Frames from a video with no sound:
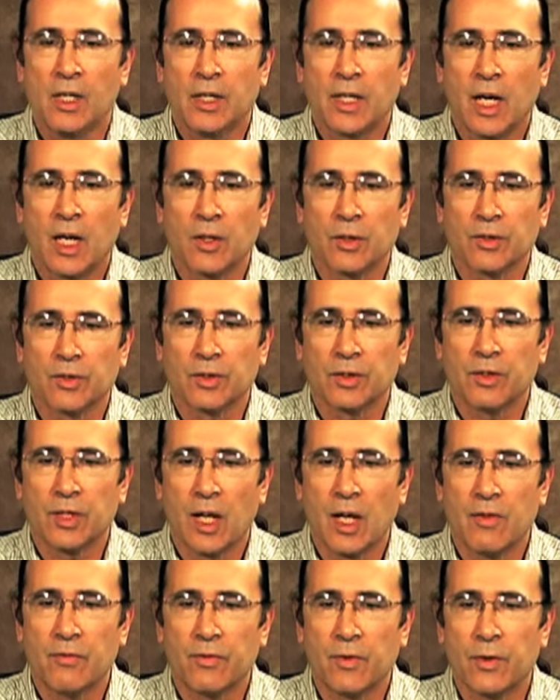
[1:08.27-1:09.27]
Now is the
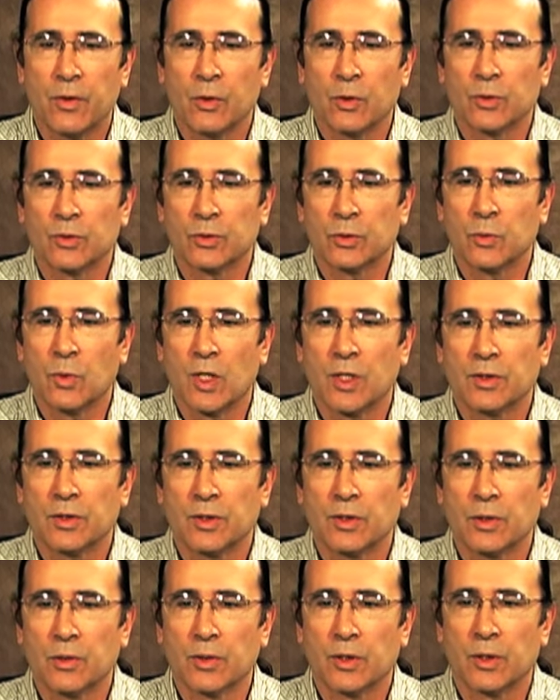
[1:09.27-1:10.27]
time for those who want
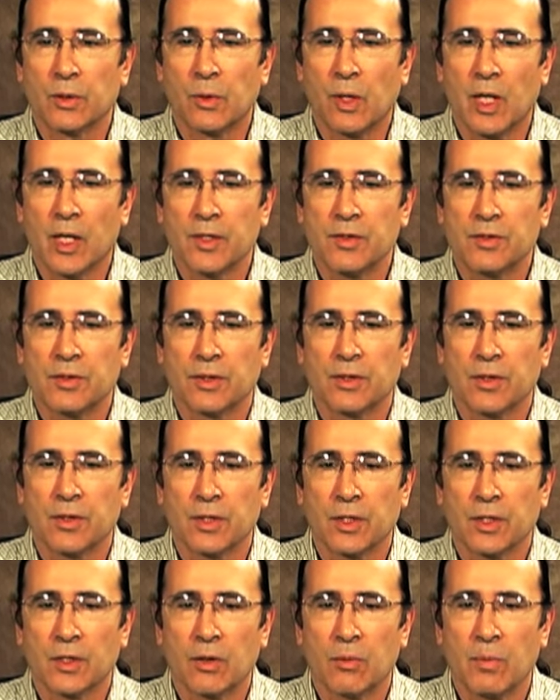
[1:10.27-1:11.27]
to know their rights under
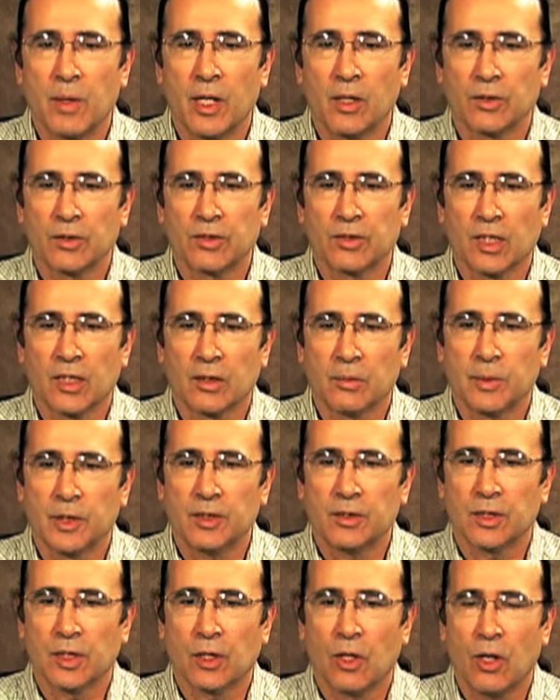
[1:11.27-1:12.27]
the Cobell
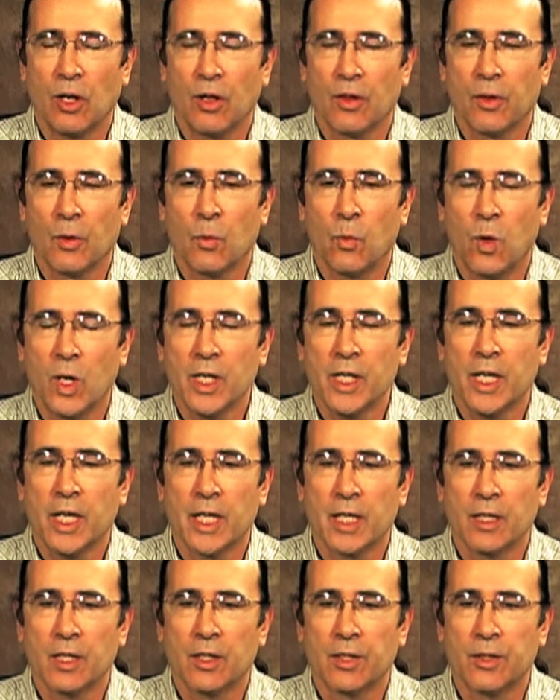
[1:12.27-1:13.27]
settlement to call the
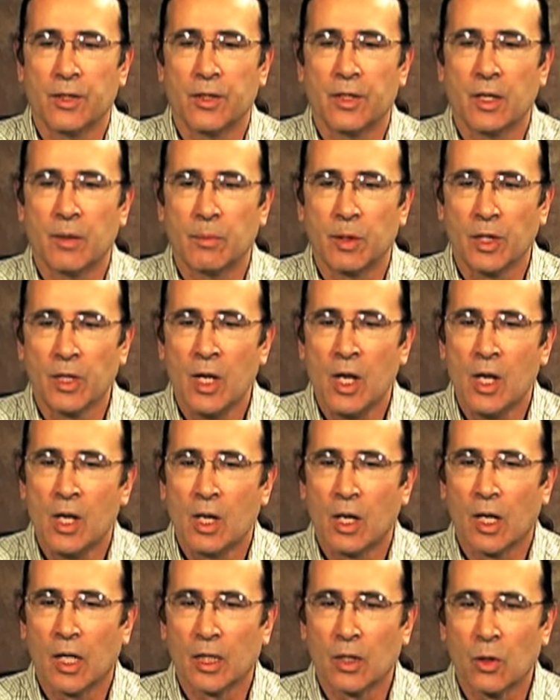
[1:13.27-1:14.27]
1-800 number
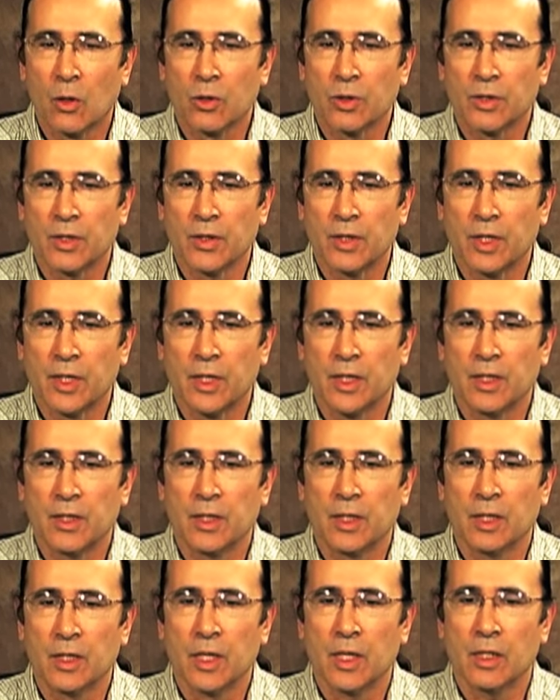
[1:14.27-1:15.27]
or go to the
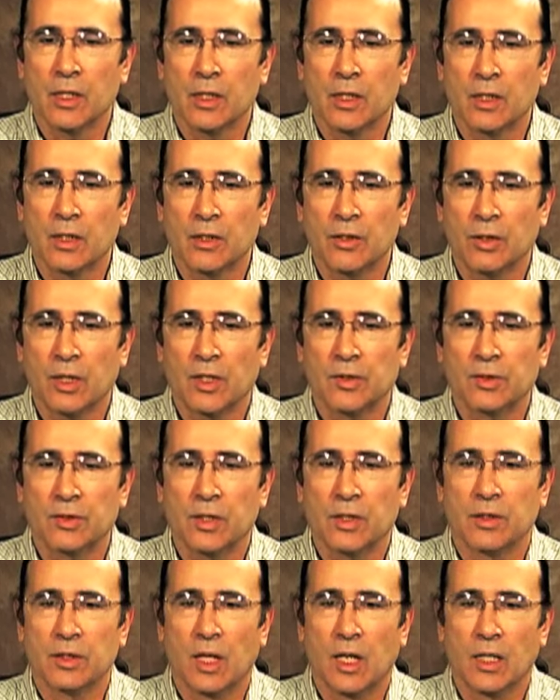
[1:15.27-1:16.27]

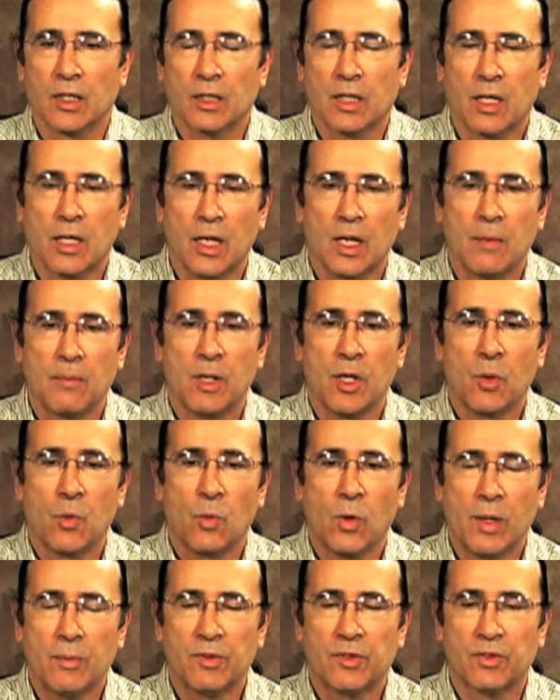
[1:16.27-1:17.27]
IndianTrust.com
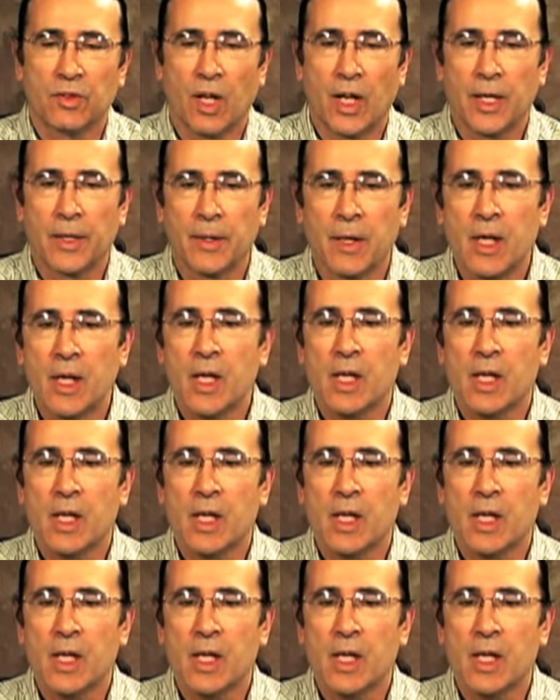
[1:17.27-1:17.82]
website.